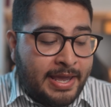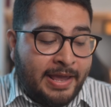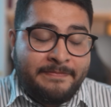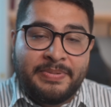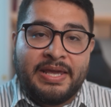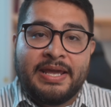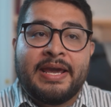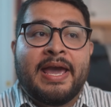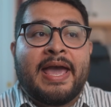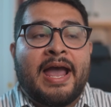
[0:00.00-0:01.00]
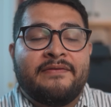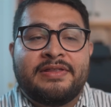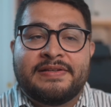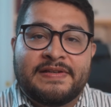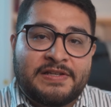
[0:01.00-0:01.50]
and B, having
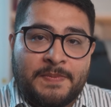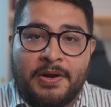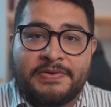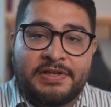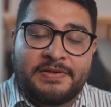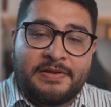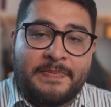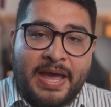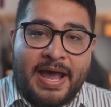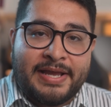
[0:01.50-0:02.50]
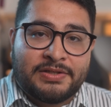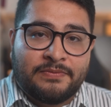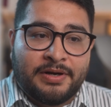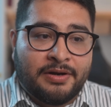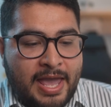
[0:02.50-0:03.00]
these experiences in the past where